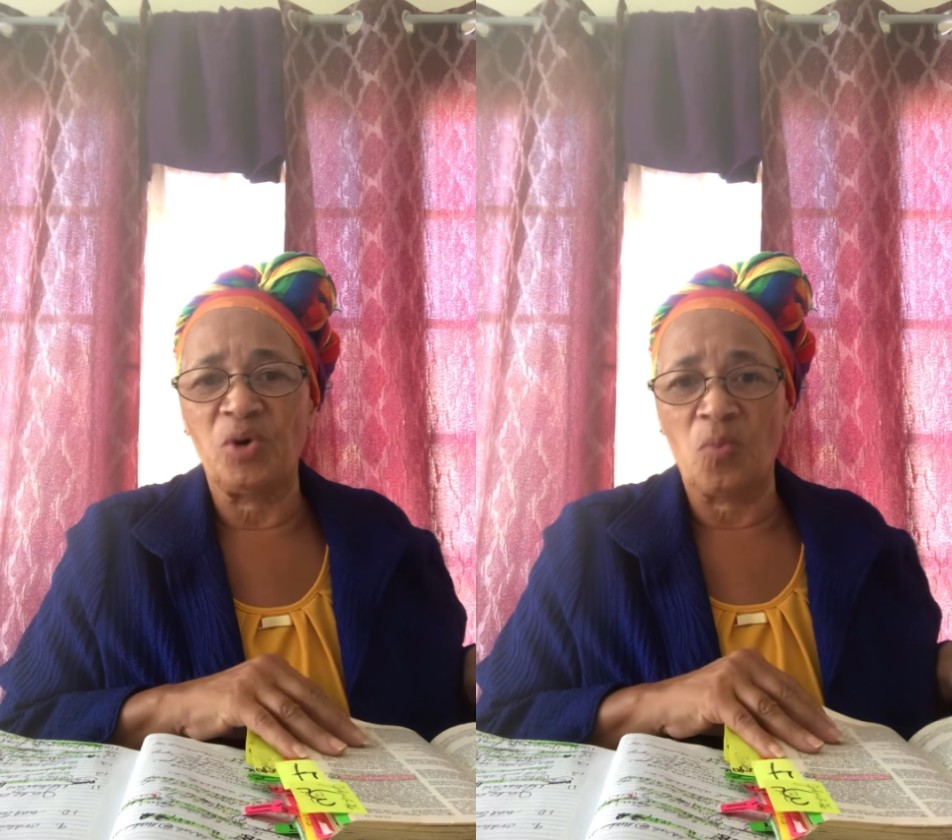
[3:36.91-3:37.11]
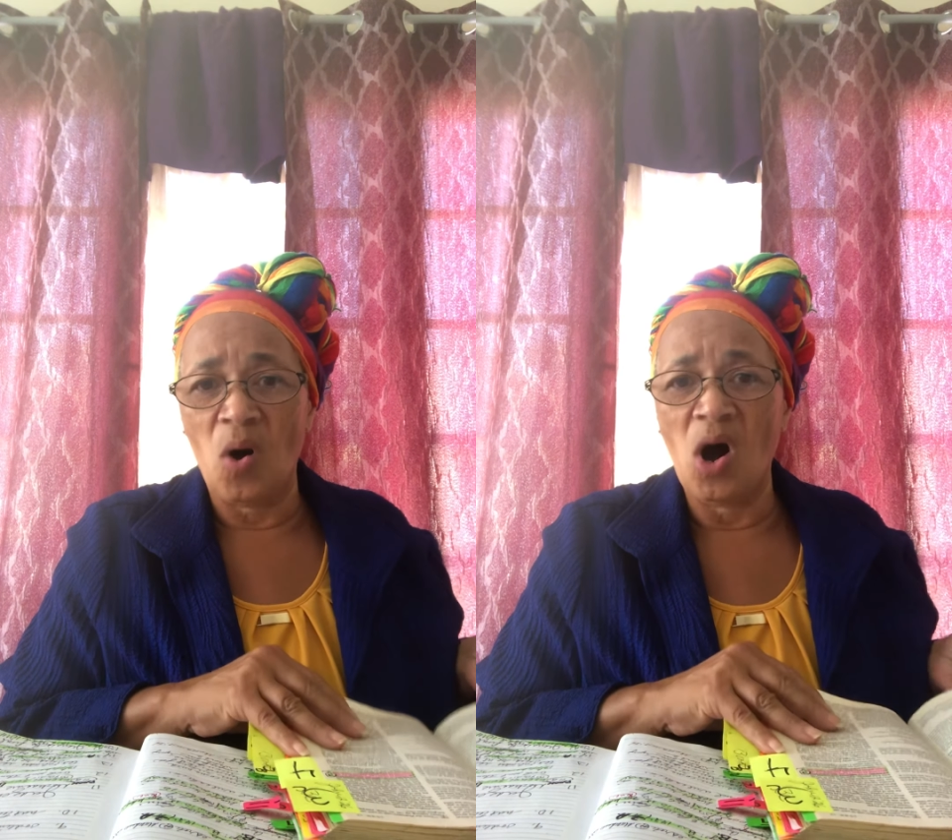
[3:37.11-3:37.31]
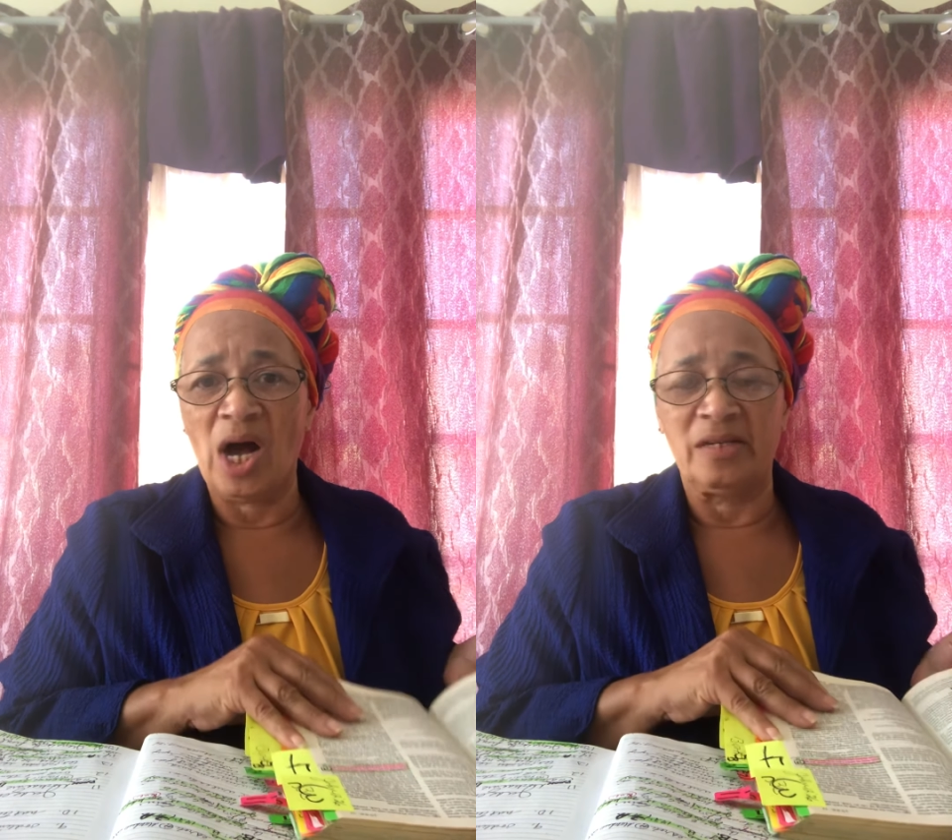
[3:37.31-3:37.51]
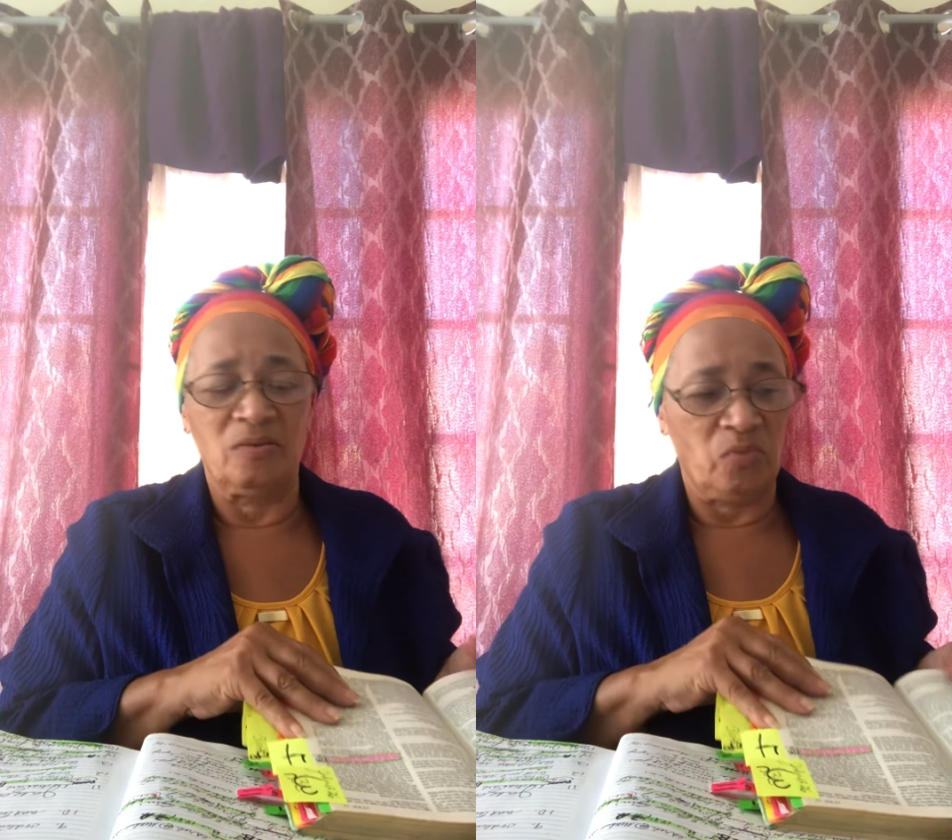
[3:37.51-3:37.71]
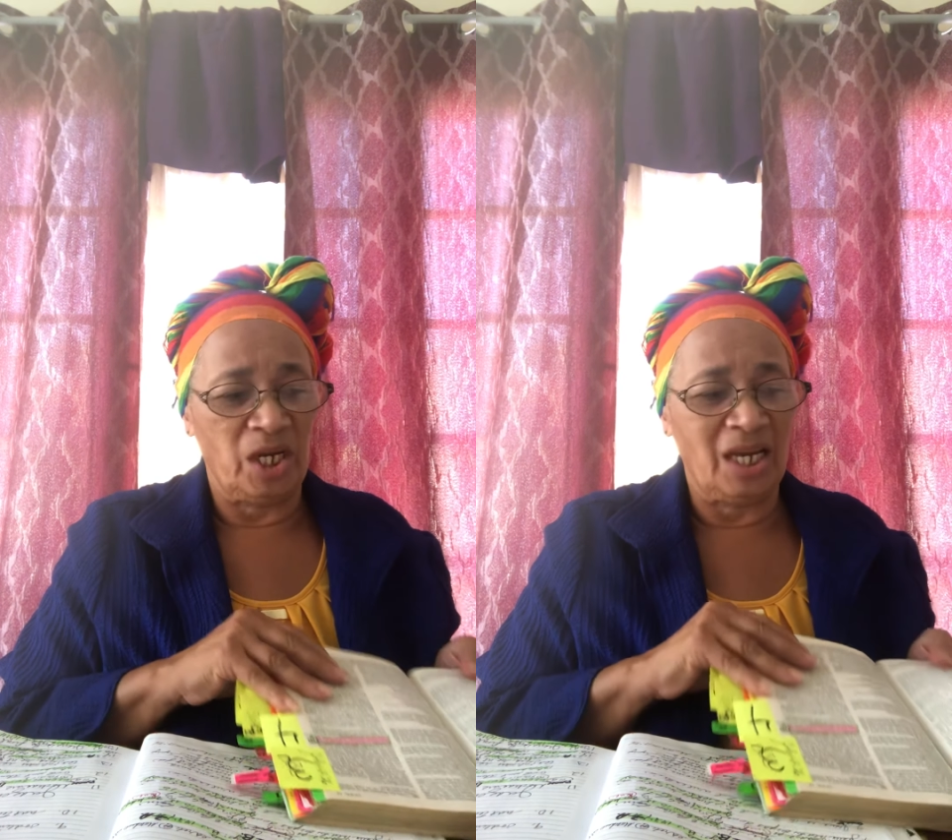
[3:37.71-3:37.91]
reward
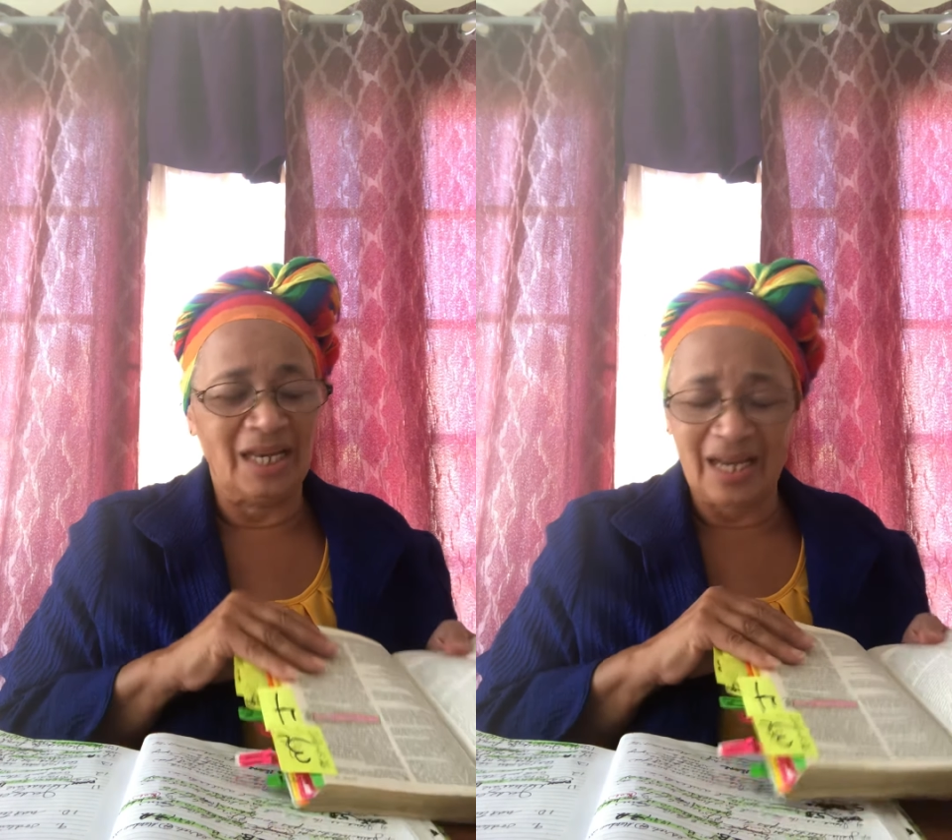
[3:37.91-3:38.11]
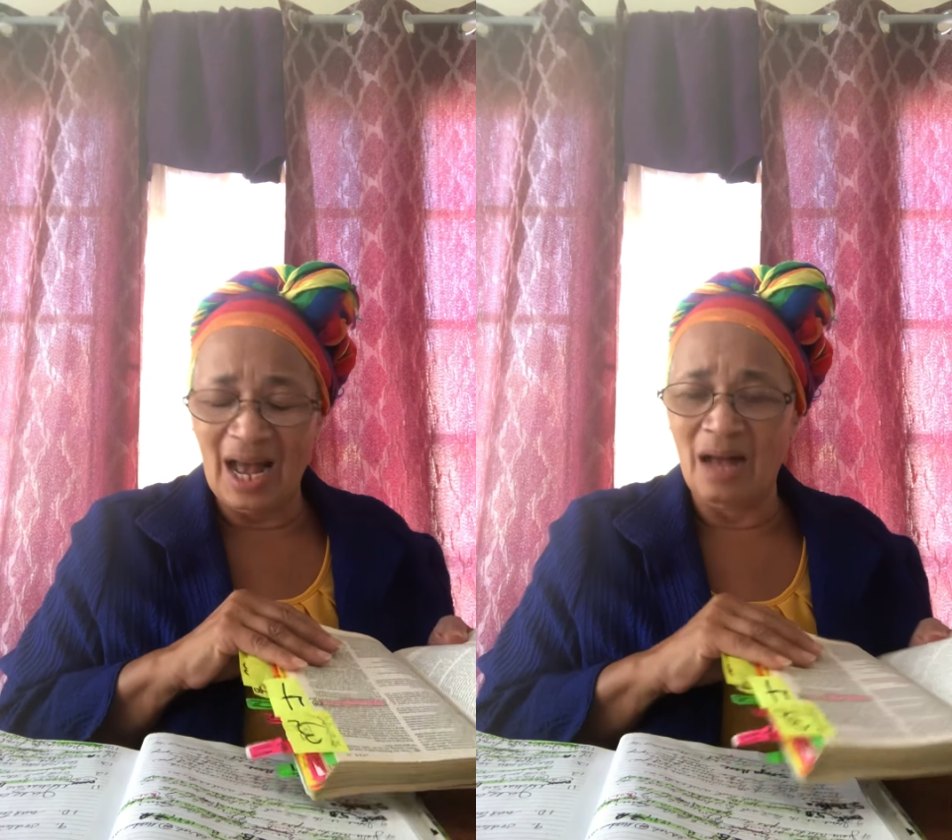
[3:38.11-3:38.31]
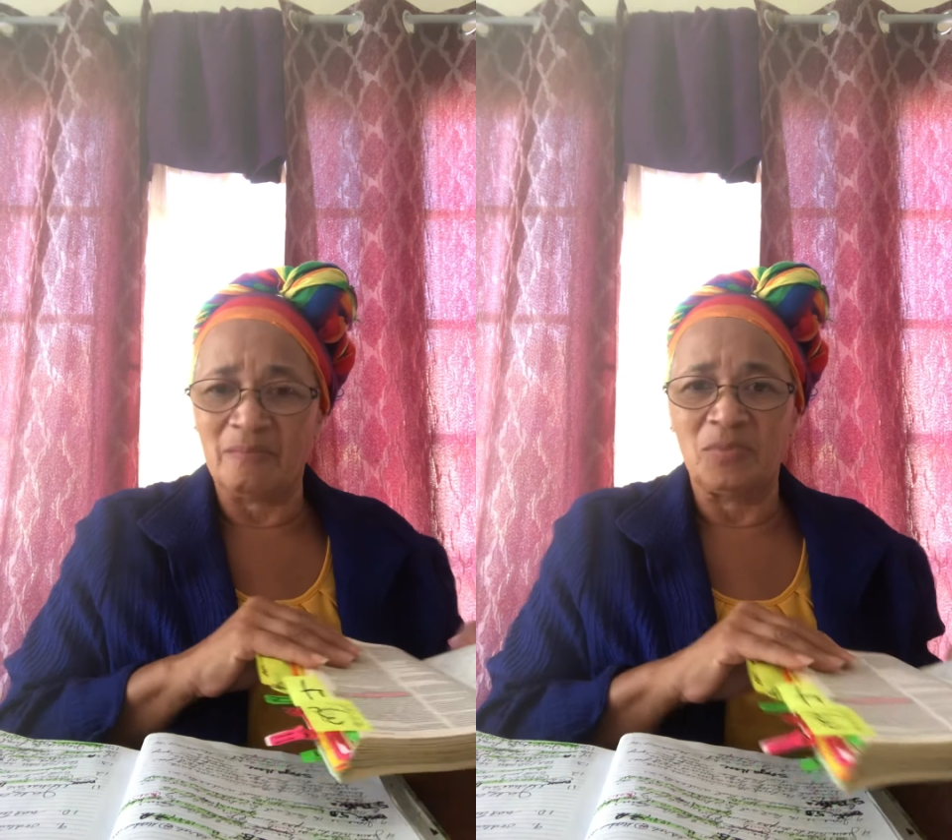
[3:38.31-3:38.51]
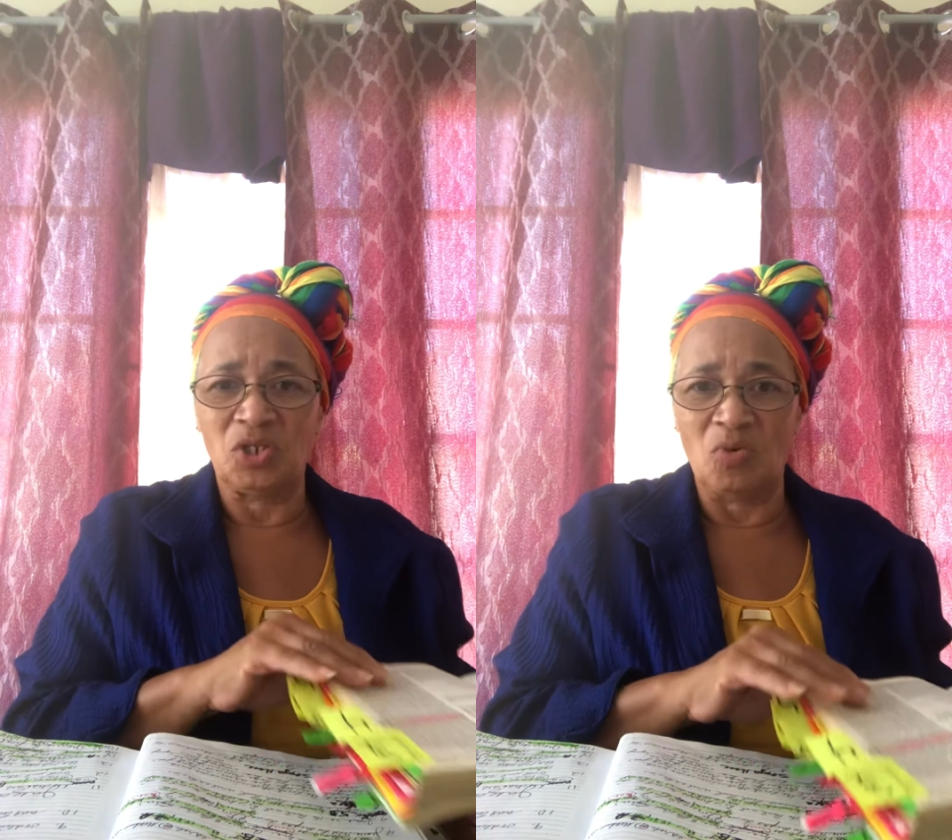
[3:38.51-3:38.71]
when he comes.